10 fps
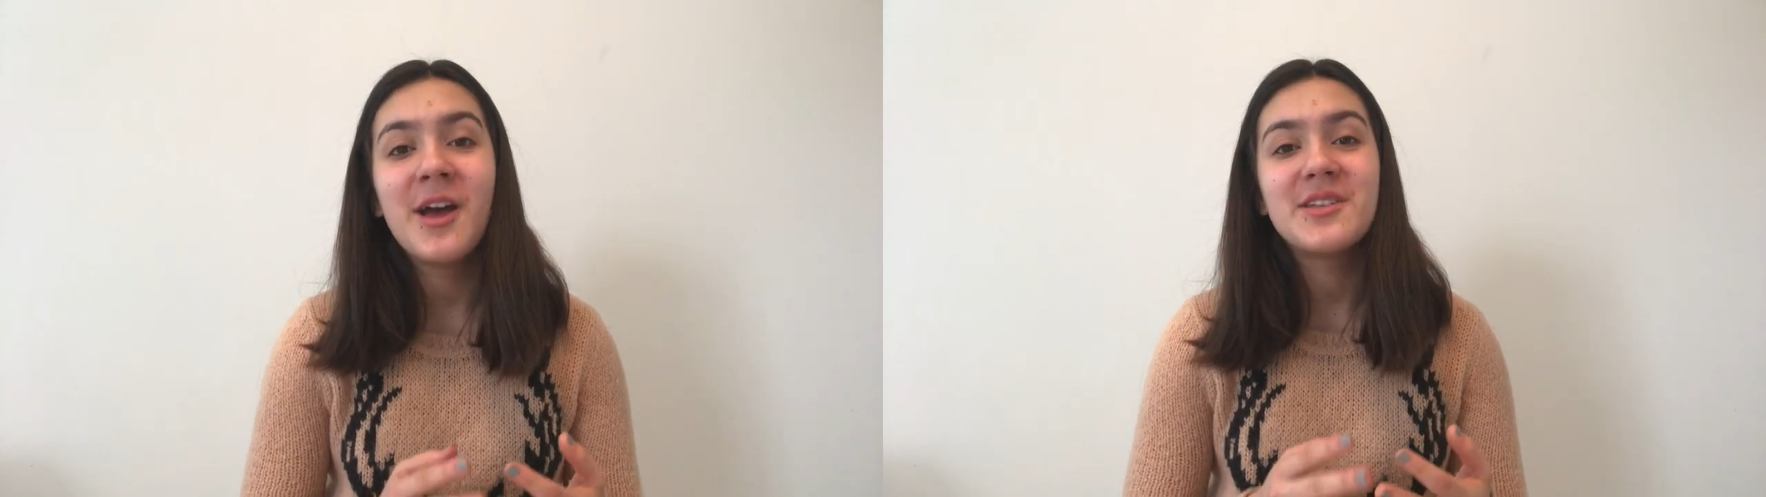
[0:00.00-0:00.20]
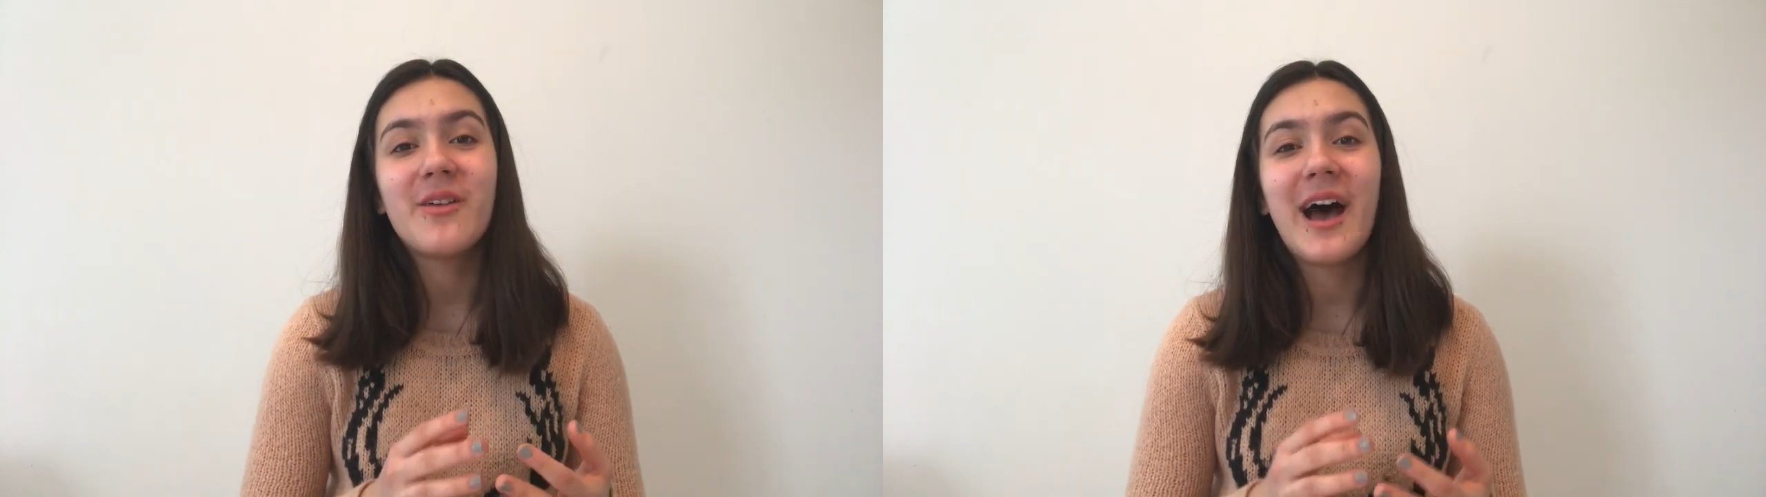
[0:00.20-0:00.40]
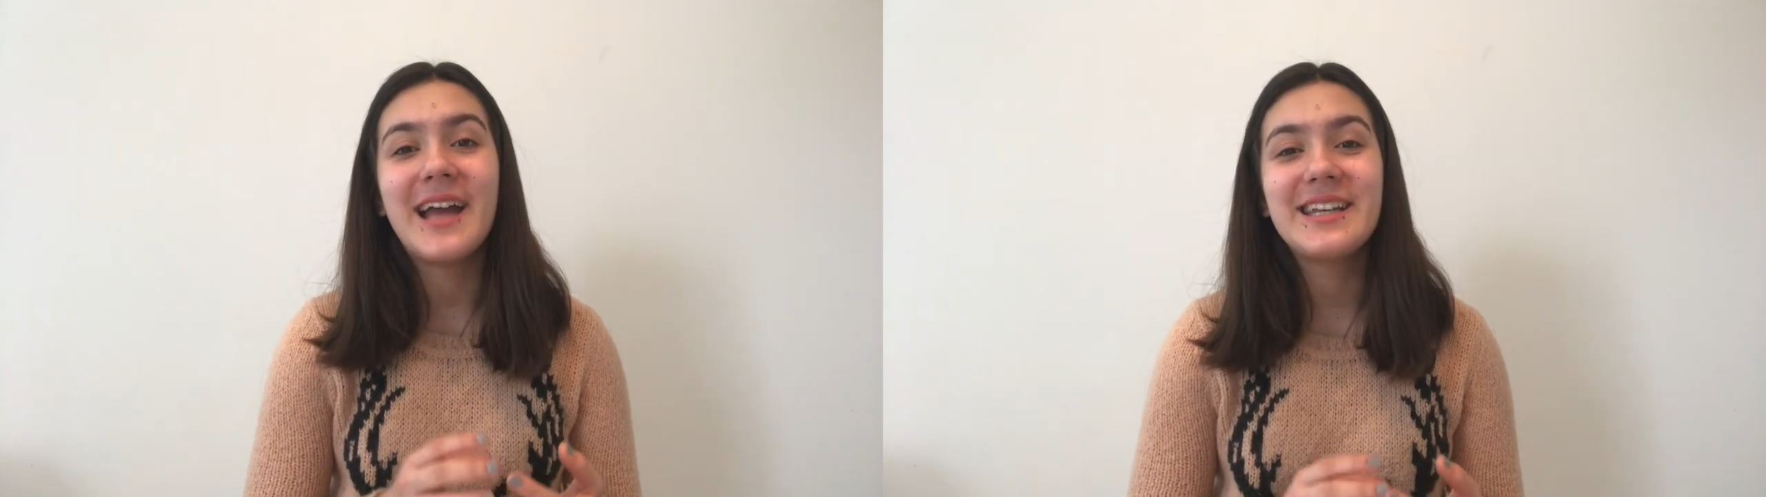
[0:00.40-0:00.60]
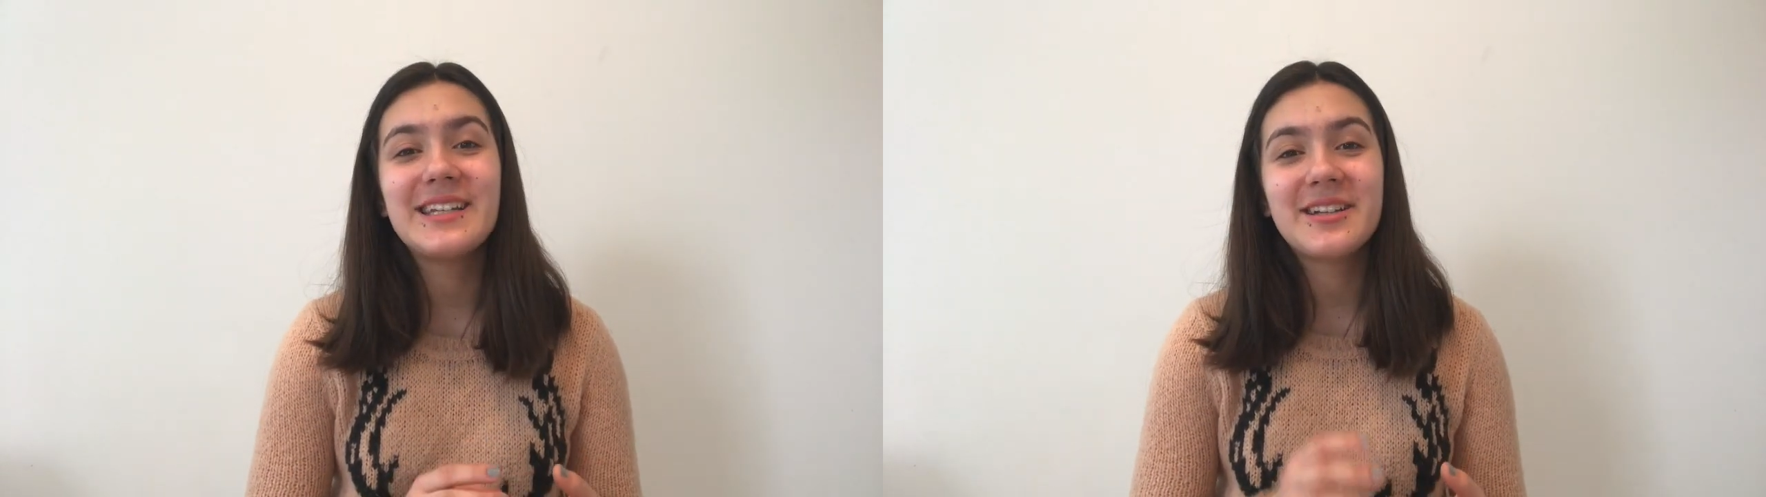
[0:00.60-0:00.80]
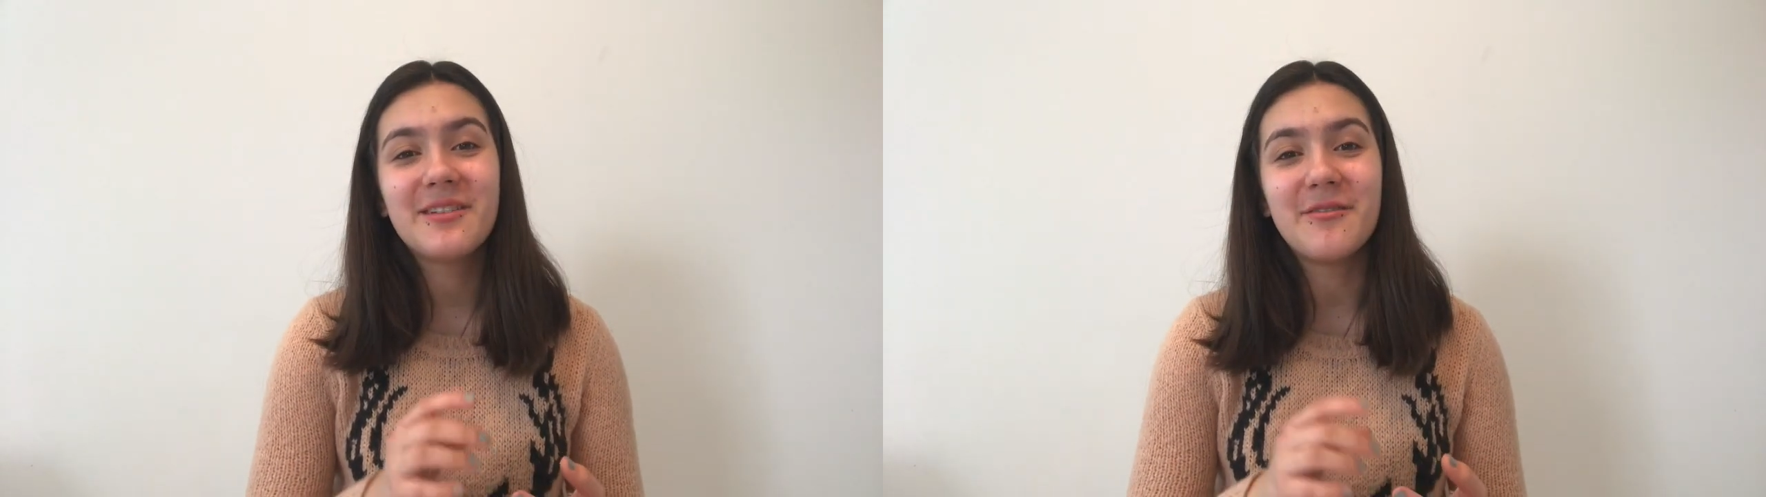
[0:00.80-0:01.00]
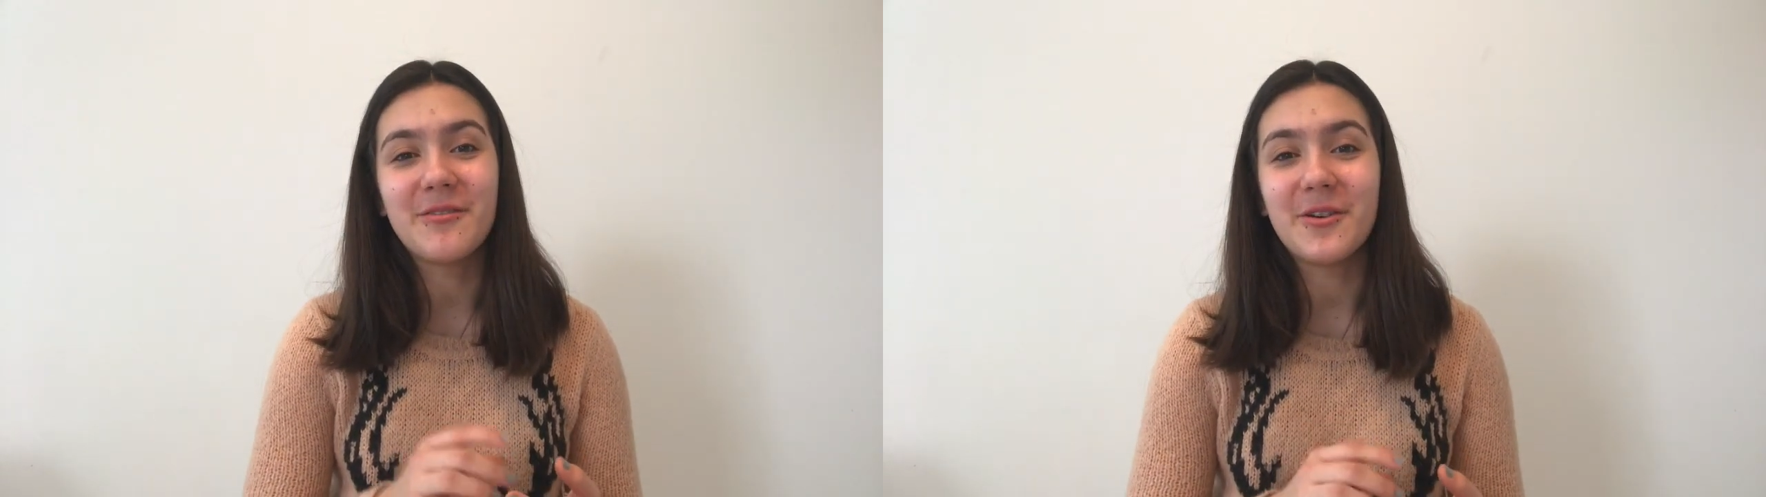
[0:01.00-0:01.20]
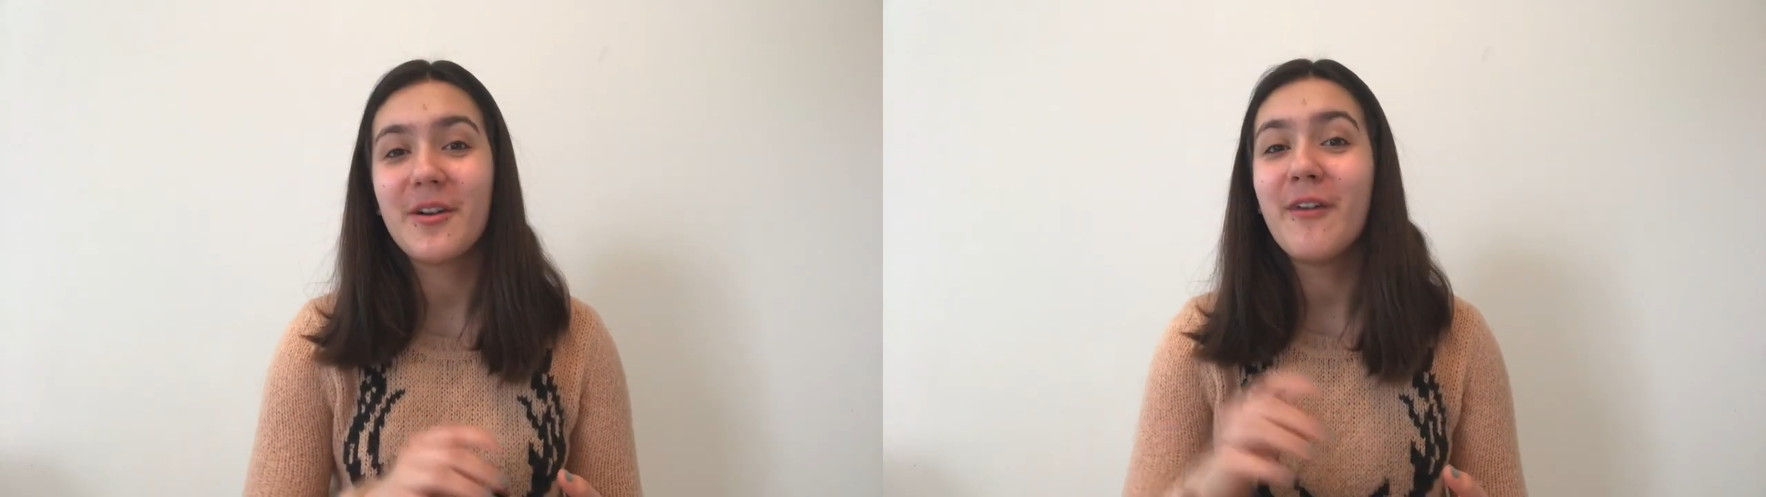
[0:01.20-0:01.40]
so I needed to convert